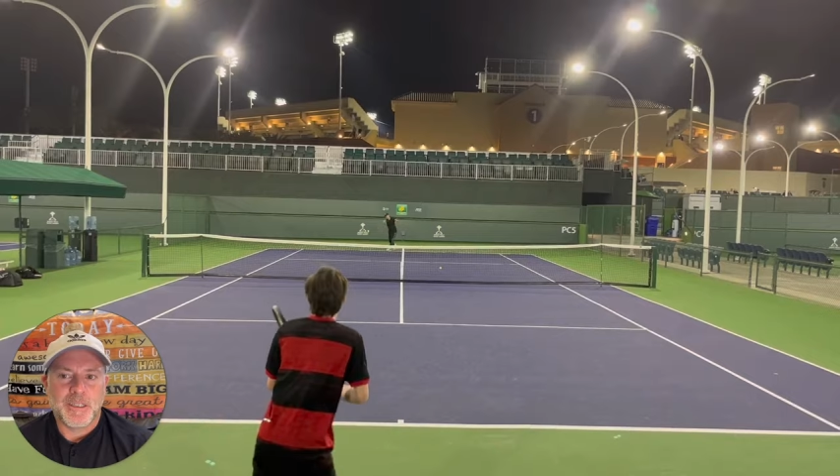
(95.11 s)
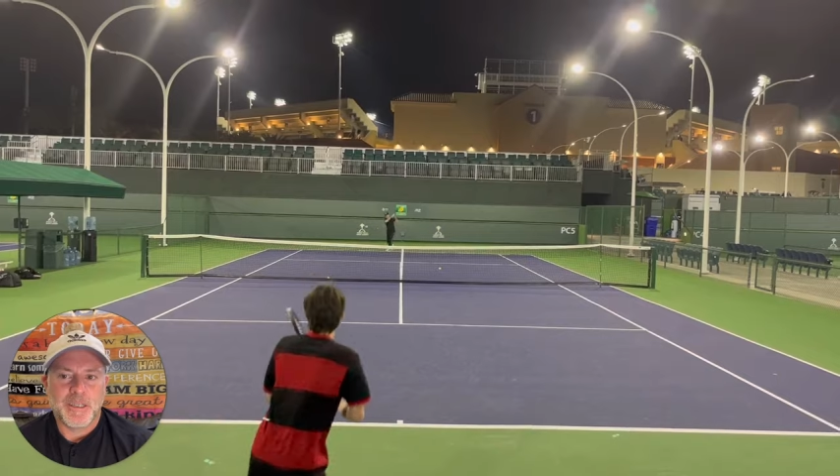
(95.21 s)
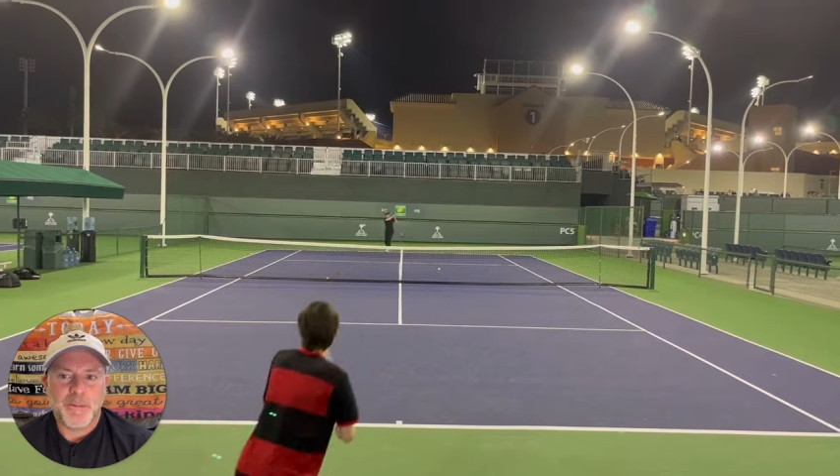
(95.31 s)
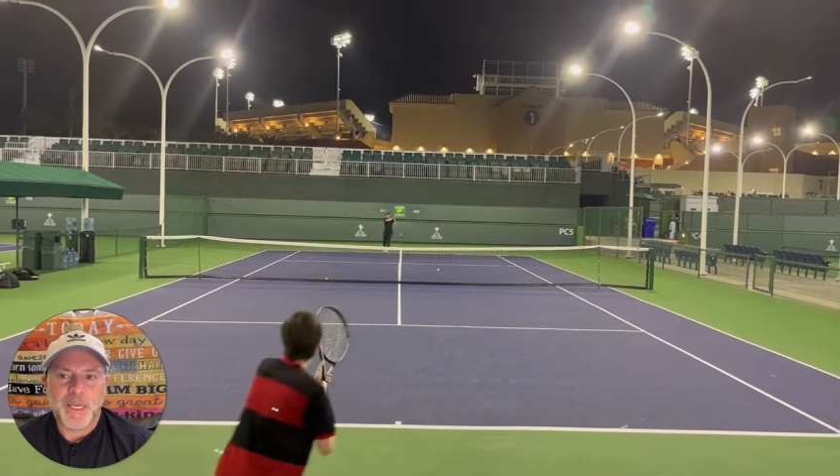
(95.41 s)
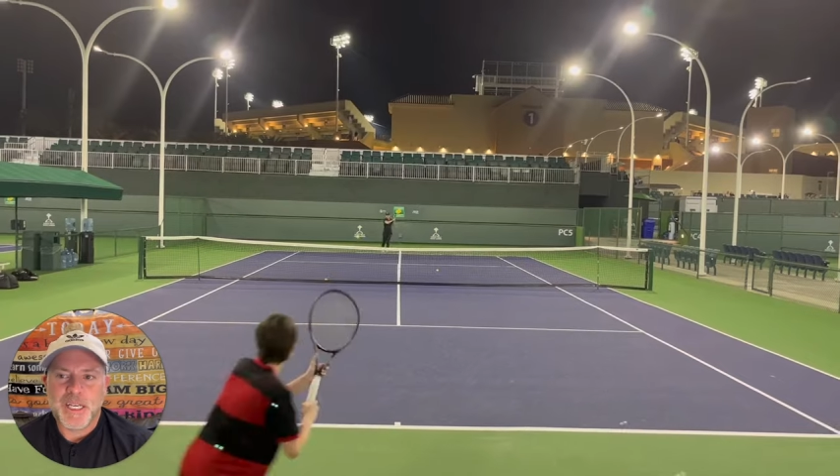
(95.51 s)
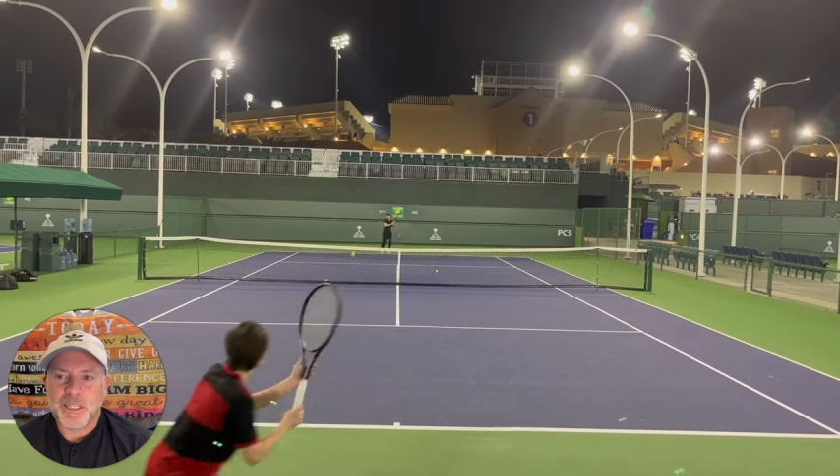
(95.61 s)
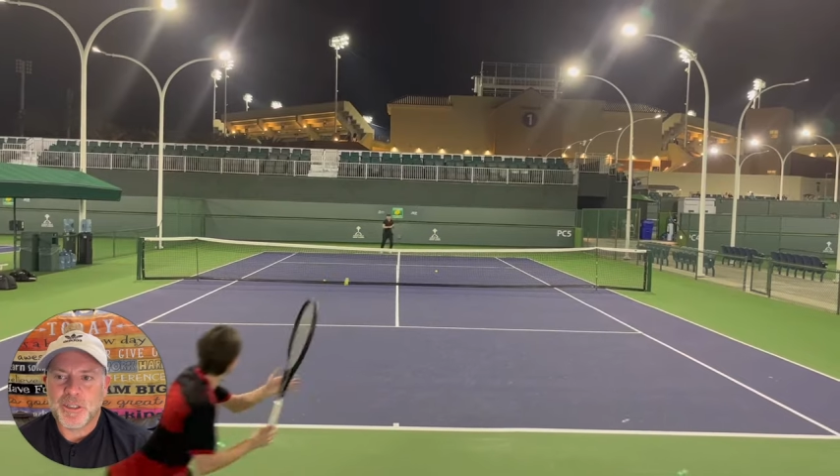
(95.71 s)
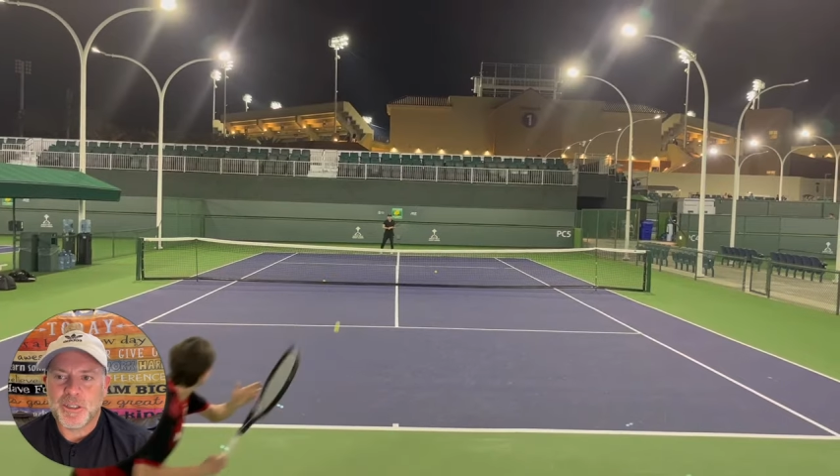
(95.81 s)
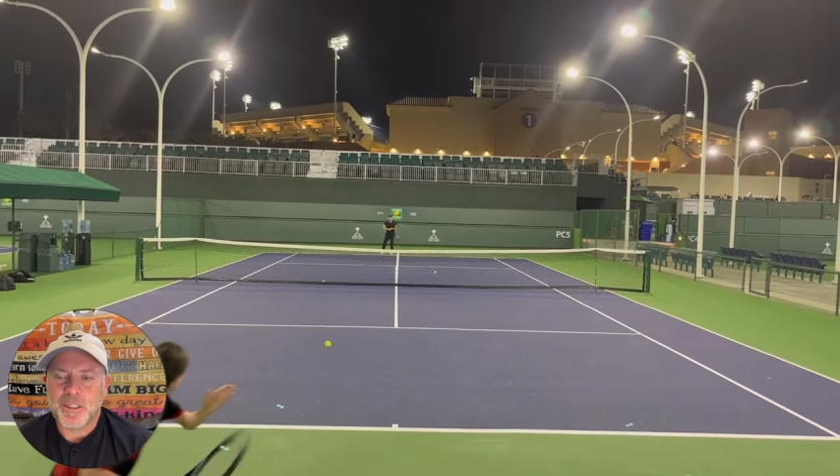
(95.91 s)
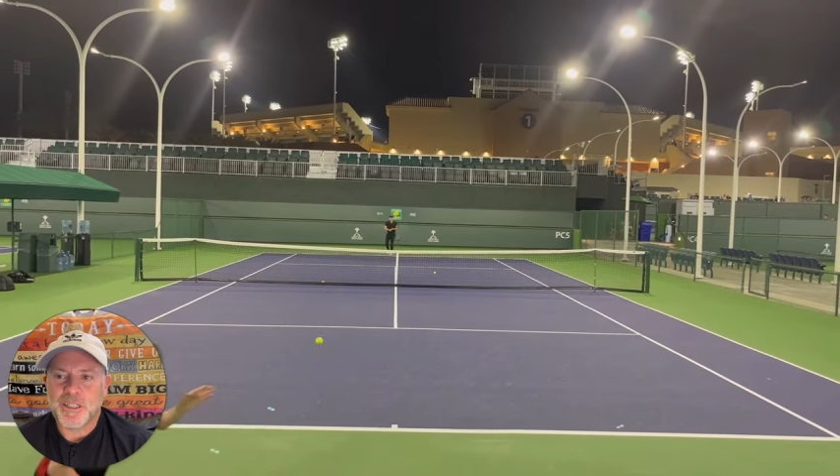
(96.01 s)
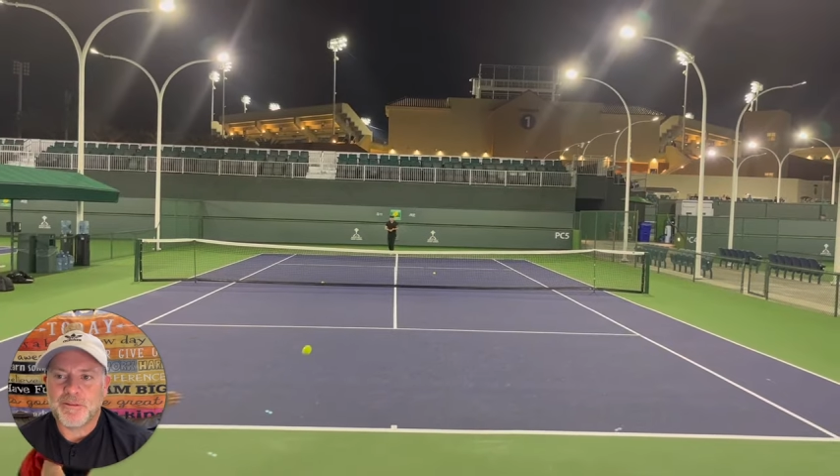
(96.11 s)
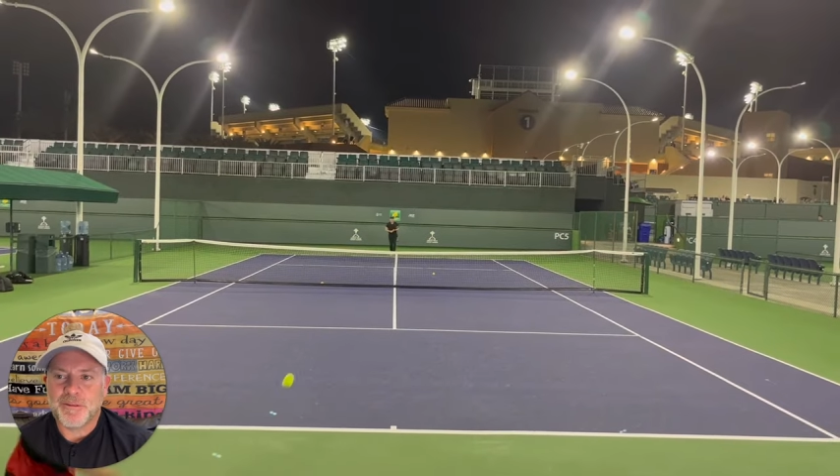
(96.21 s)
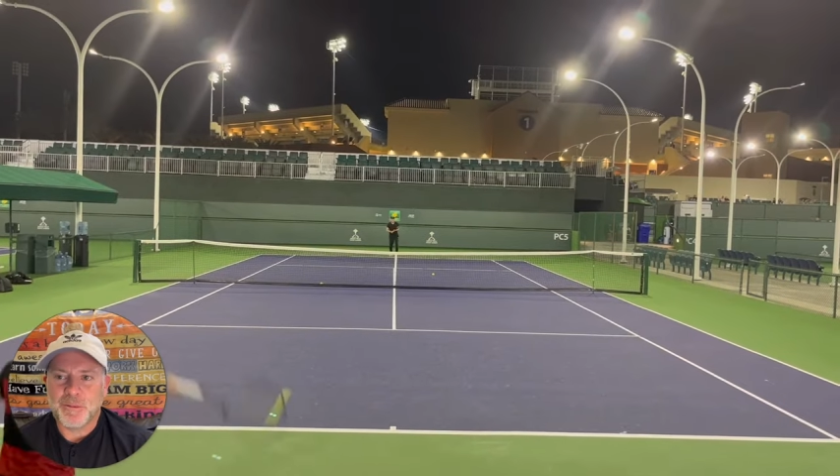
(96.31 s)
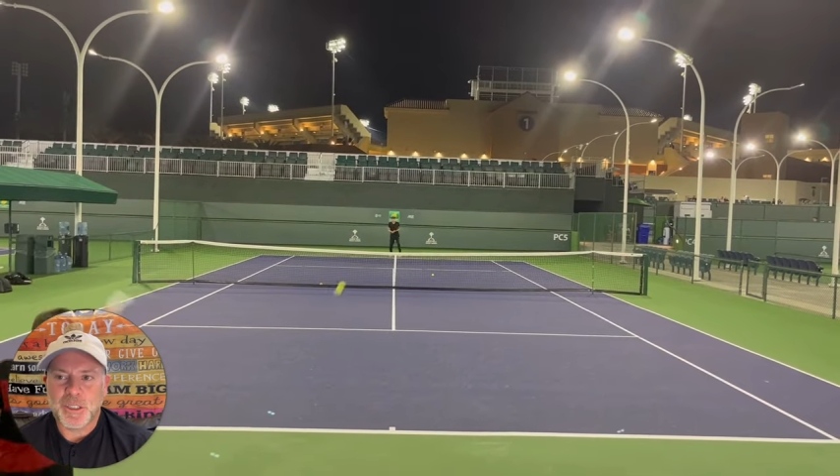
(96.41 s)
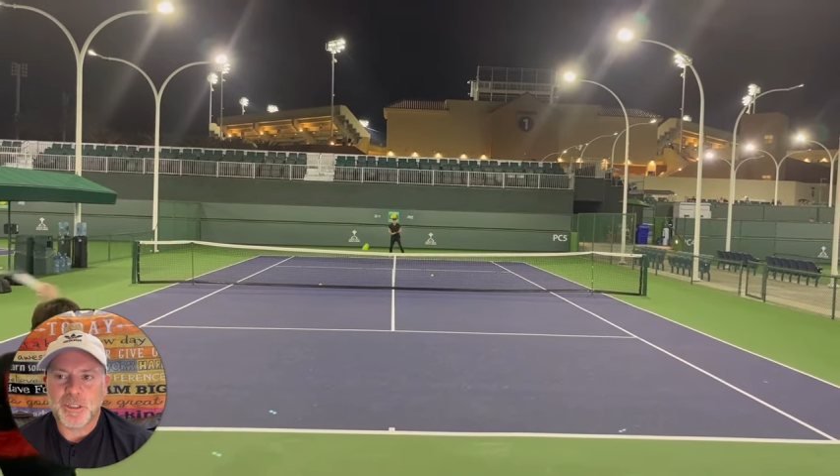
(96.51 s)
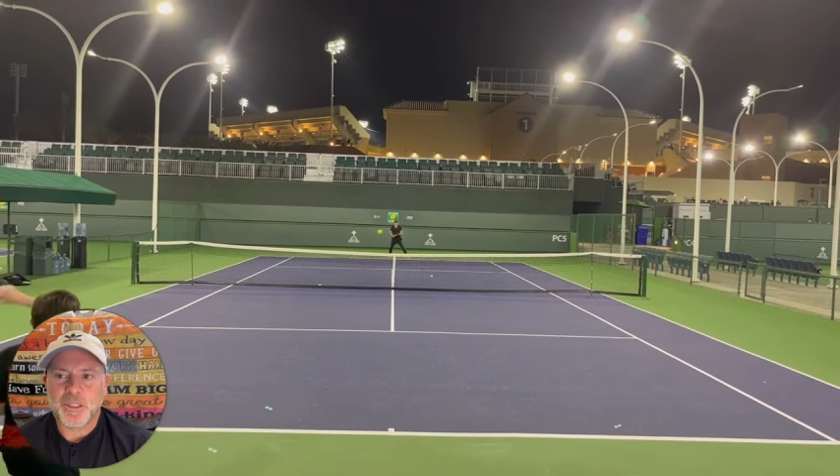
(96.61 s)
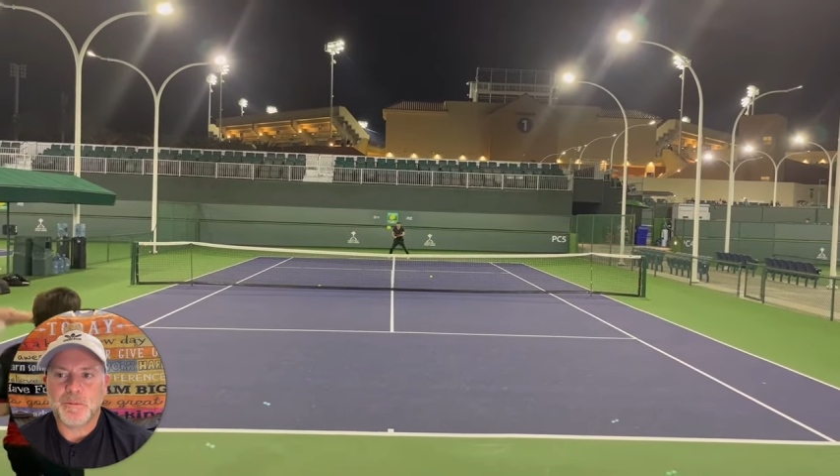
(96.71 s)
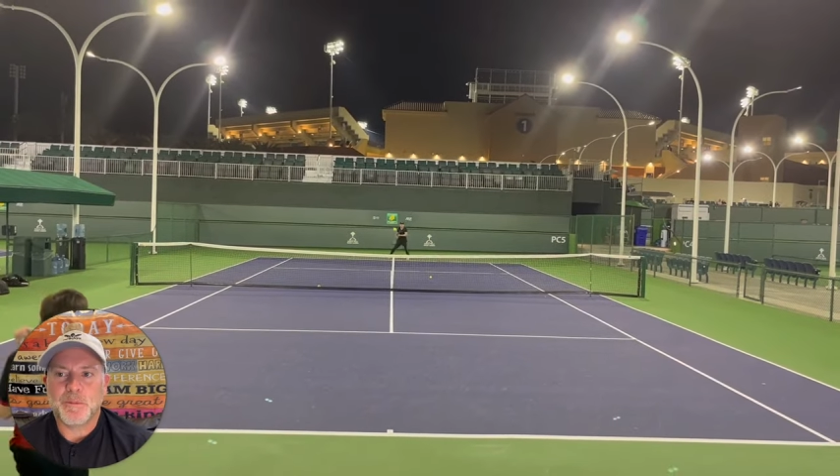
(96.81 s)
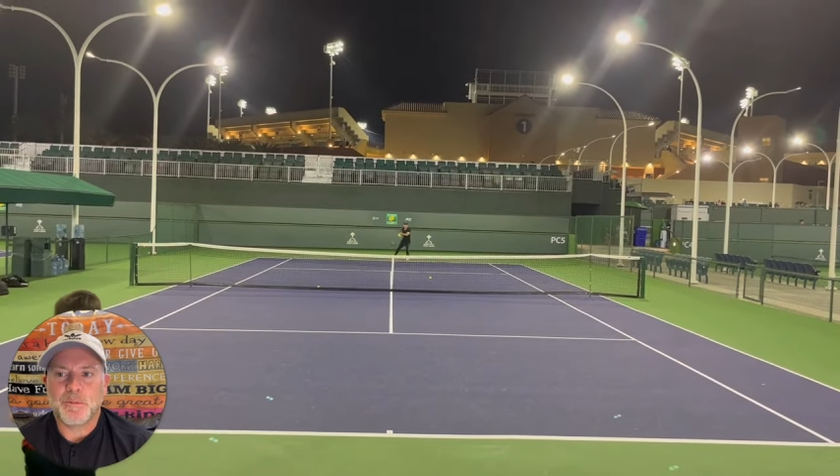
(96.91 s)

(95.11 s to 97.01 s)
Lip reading: It may not look like it from this clip,